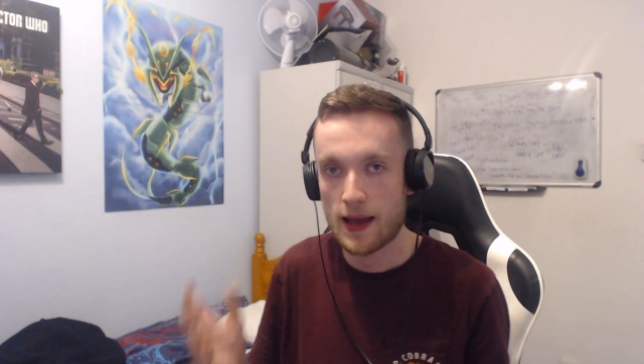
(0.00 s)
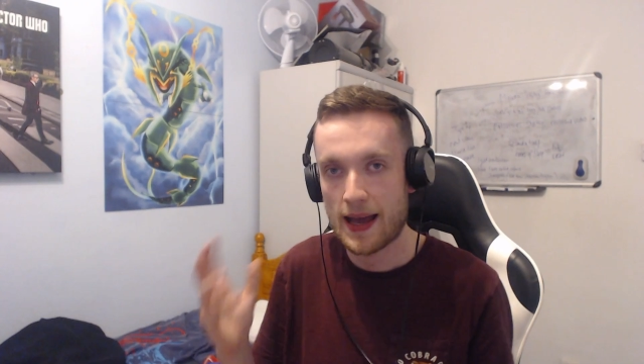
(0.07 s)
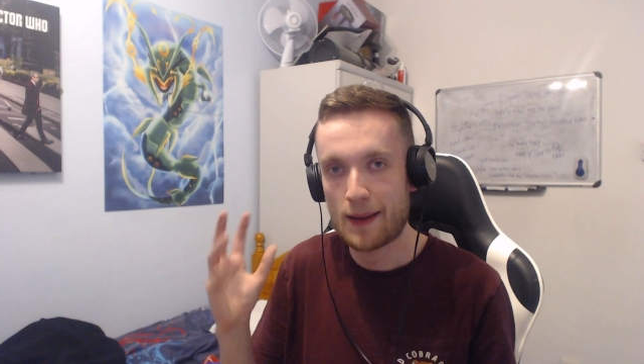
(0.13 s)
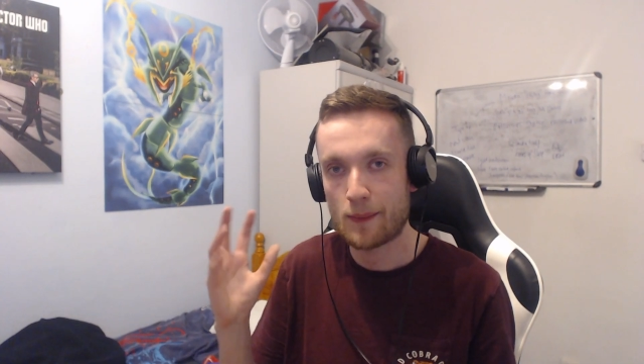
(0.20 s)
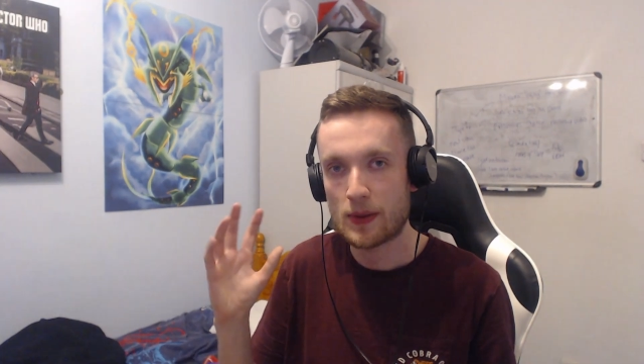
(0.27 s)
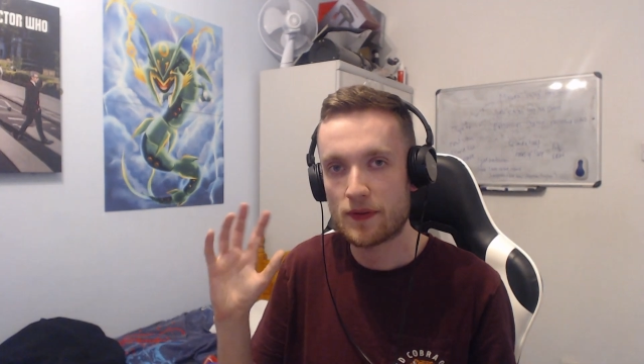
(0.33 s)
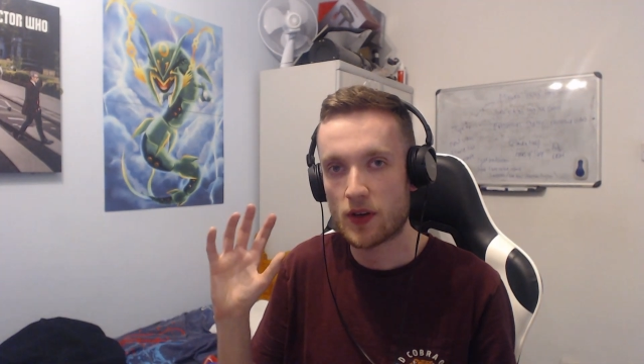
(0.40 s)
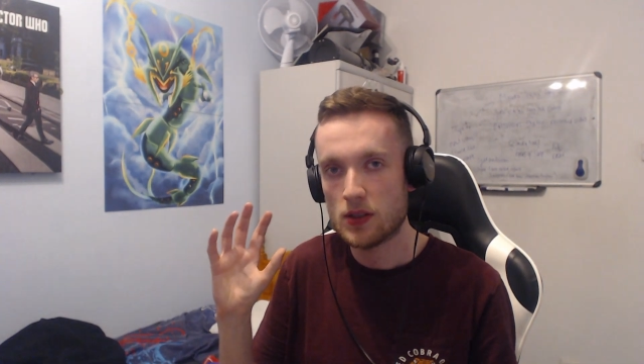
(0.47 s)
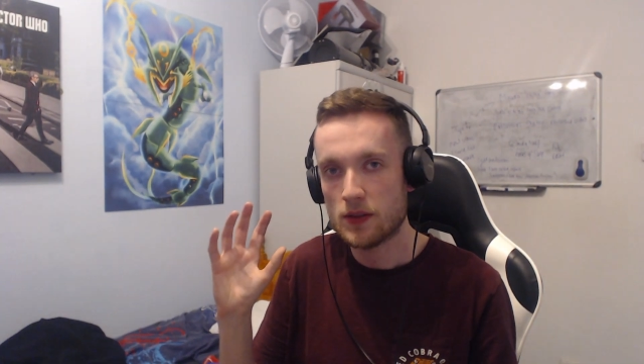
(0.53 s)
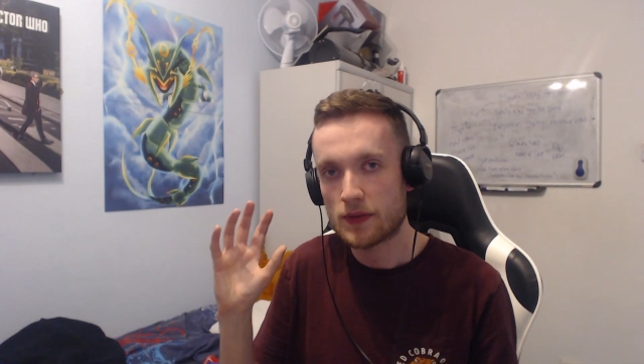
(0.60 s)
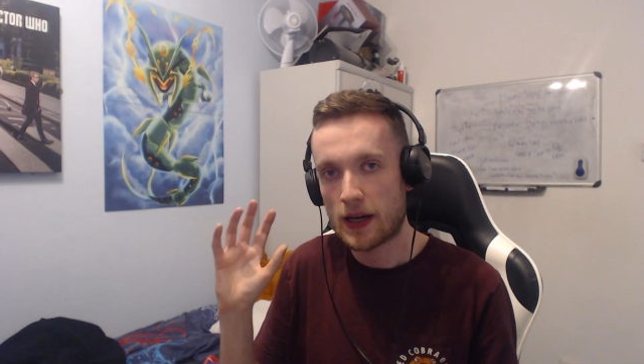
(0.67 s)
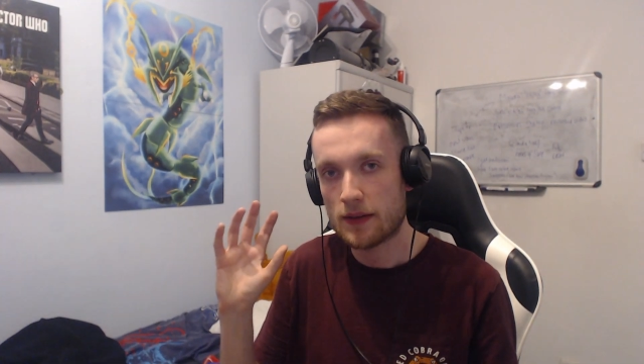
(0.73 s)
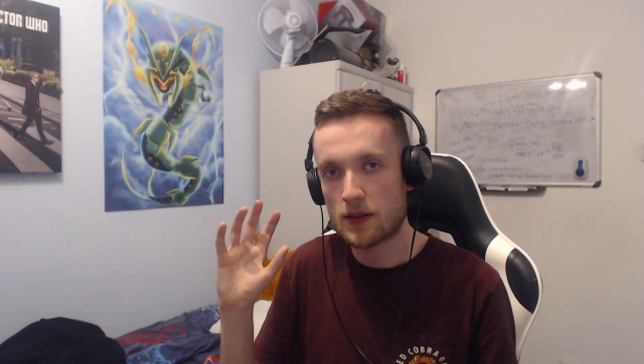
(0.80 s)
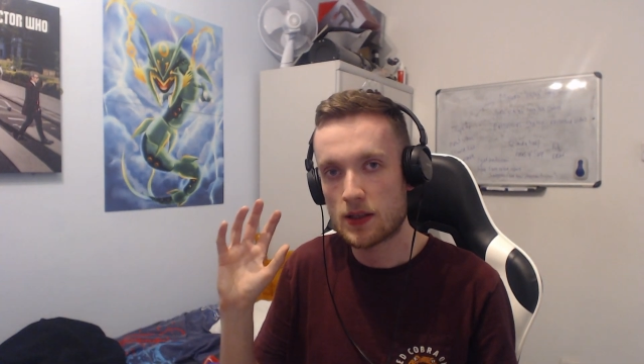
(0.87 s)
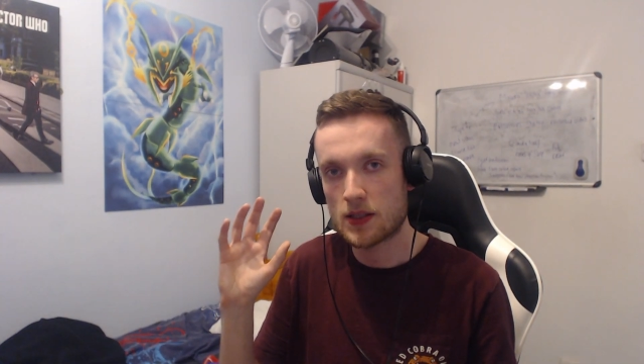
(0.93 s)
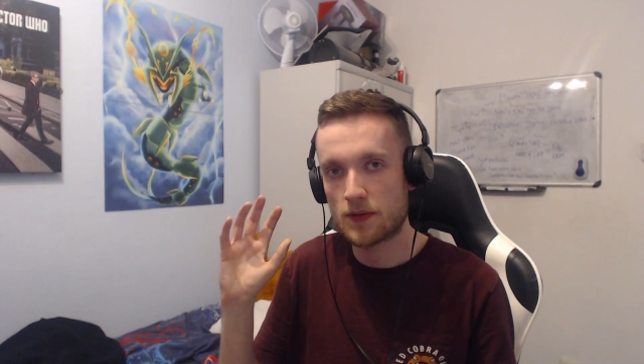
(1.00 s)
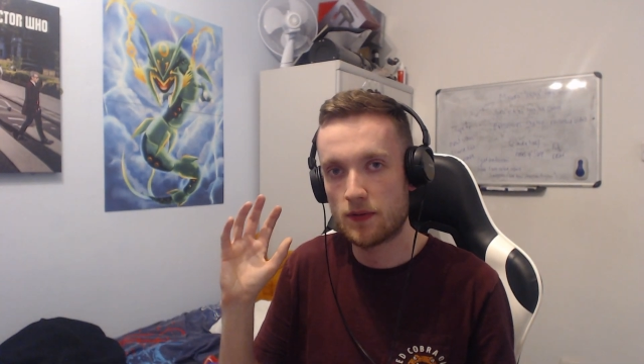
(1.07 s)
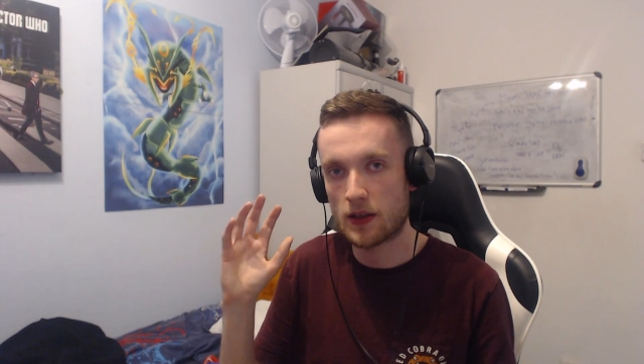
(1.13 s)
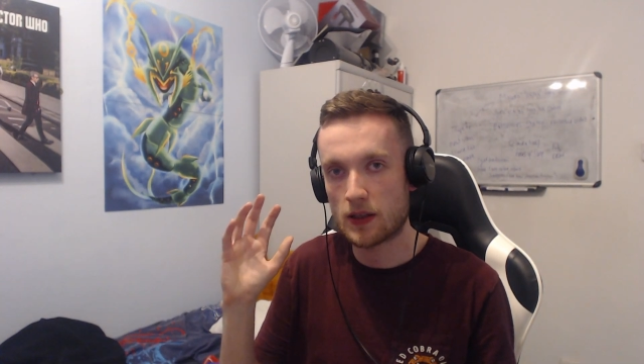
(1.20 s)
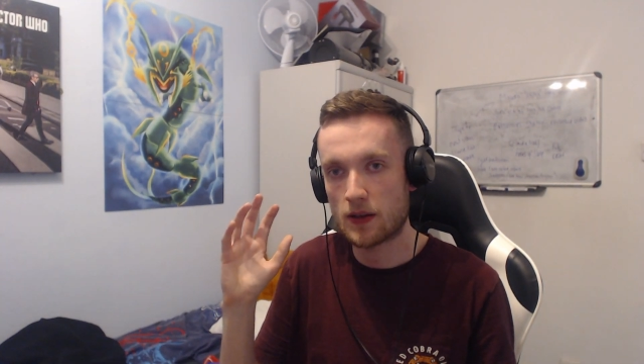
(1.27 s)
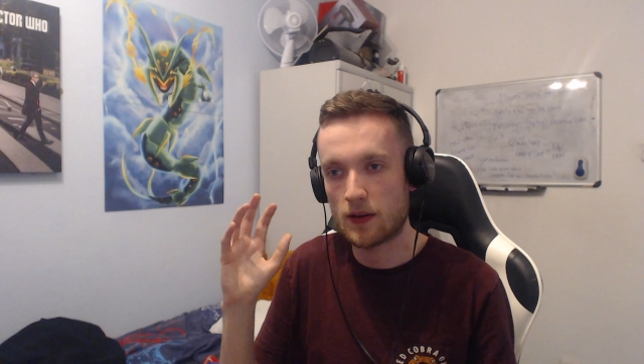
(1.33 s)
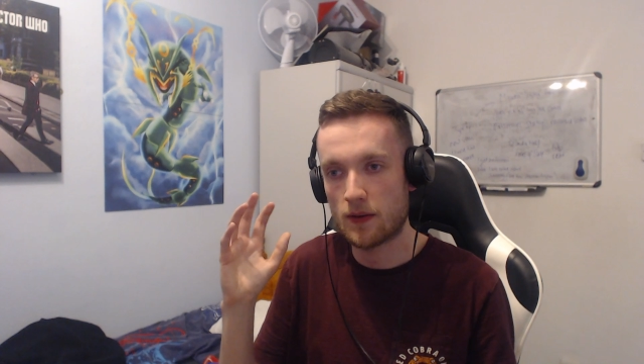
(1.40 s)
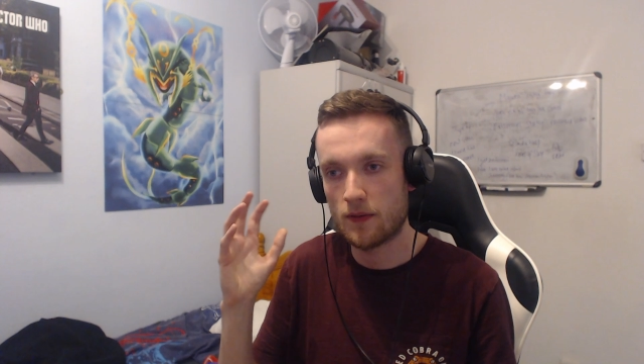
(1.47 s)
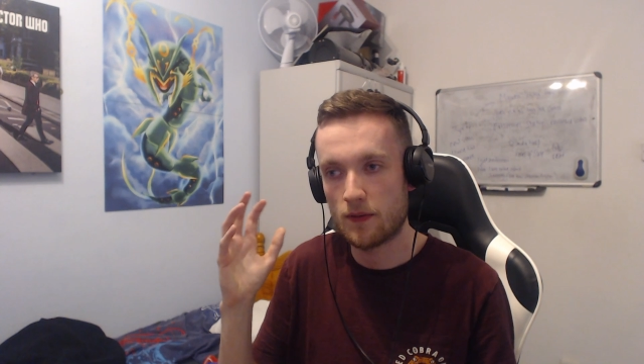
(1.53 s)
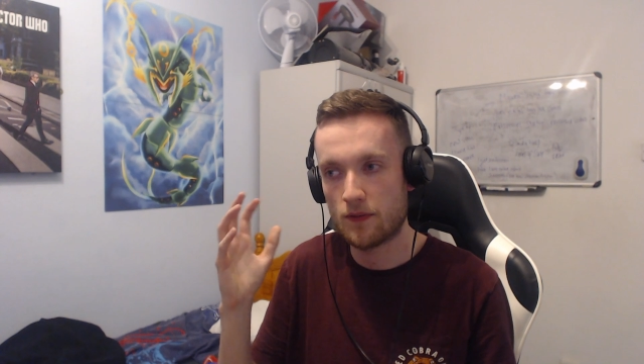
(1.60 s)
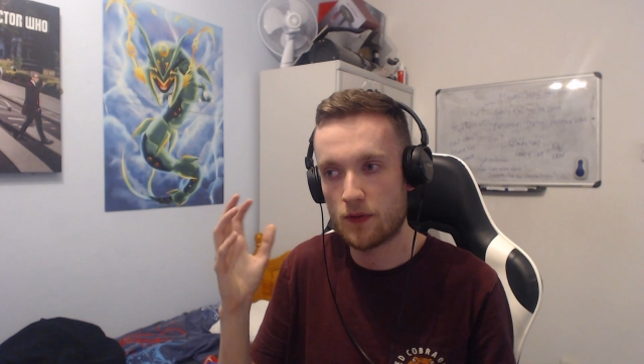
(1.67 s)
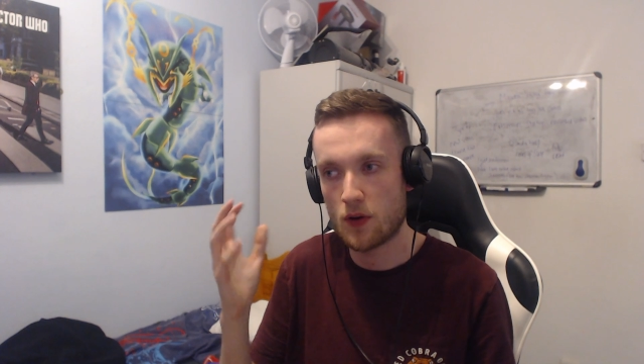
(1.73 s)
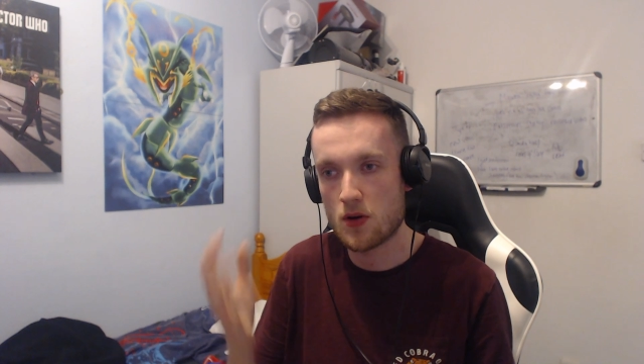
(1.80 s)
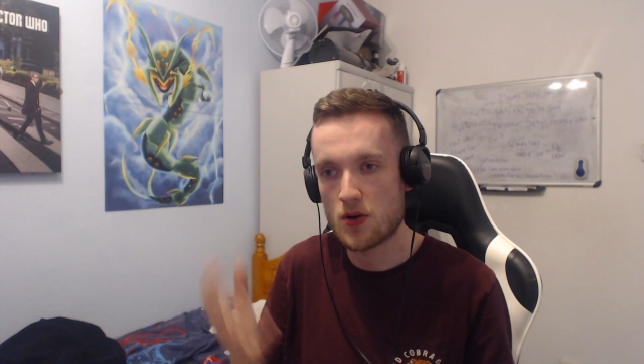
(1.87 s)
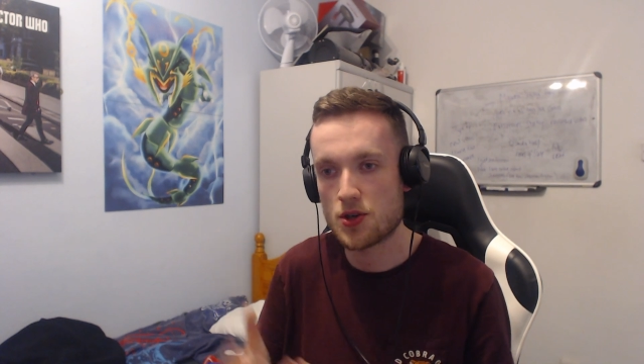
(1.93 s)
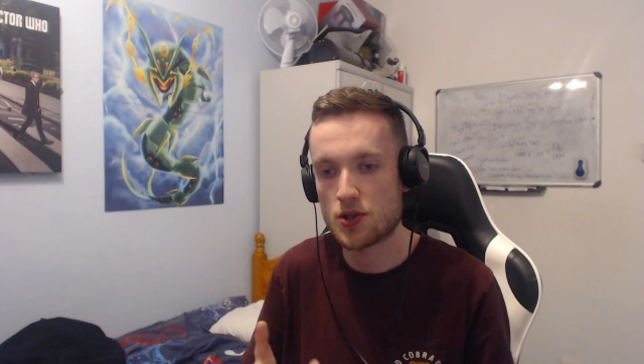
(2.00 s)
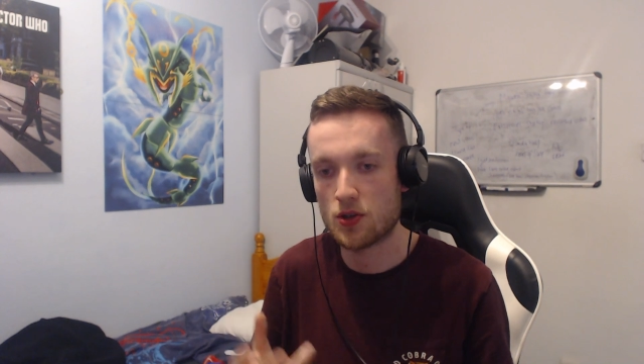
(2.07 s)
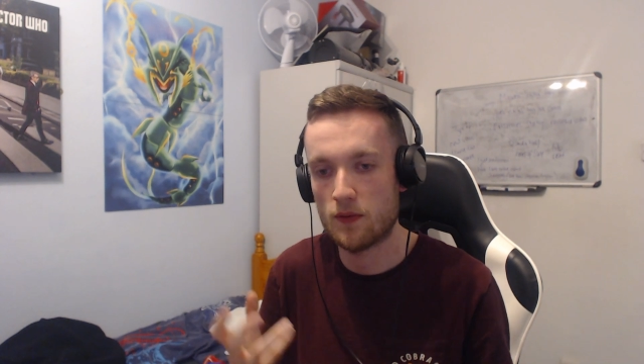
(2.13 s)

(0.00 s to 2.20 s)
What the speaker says: And we've kind of had this like version